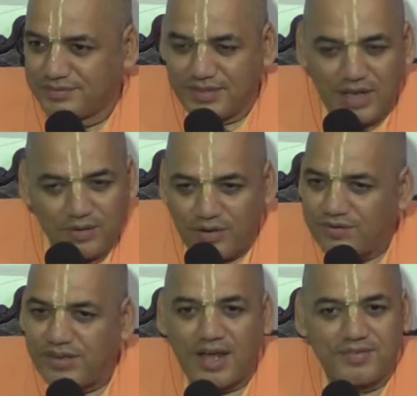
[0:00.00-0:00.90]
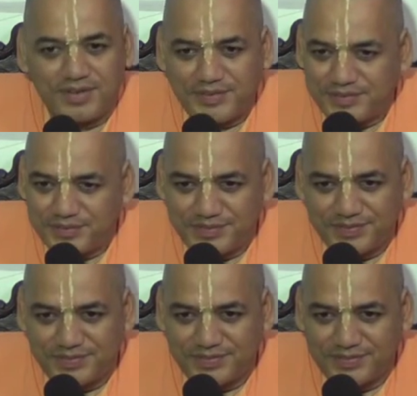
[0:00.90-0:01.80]
They are not starving.
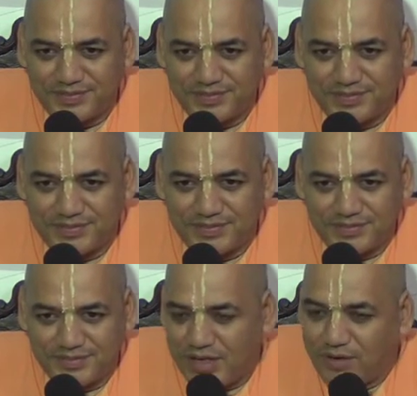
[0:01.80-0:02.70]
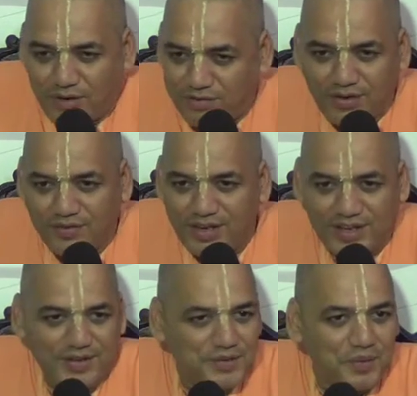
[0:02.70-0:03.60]
They are not
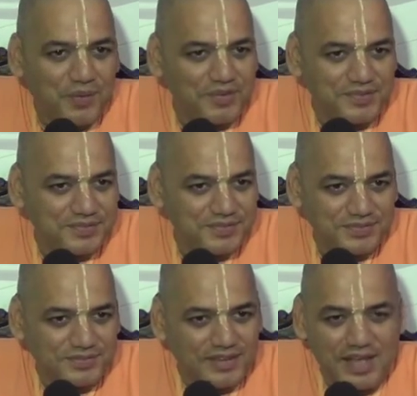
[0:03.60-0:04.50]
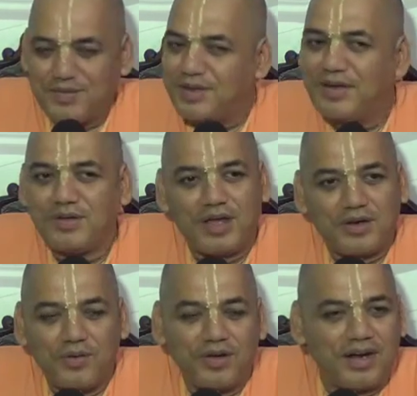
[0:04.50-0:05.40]
shivering in cold. Even if you
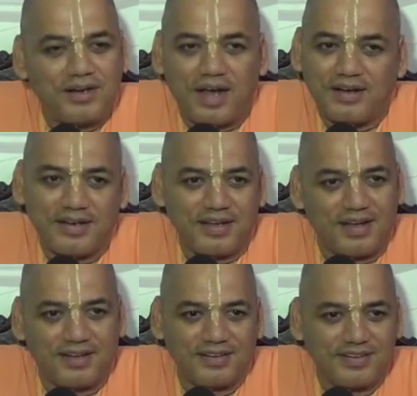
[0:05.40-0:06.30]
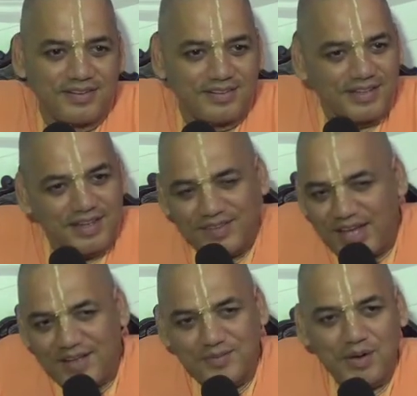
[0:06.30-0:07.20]
can go in Antarctica, they are
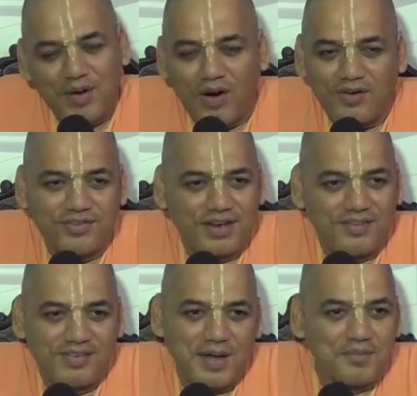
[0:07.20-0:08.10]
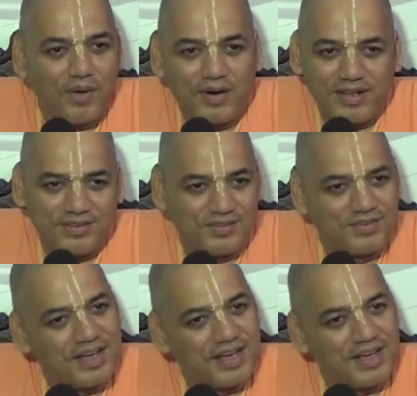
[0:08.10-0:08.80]
there. By God's grace, they have bodies.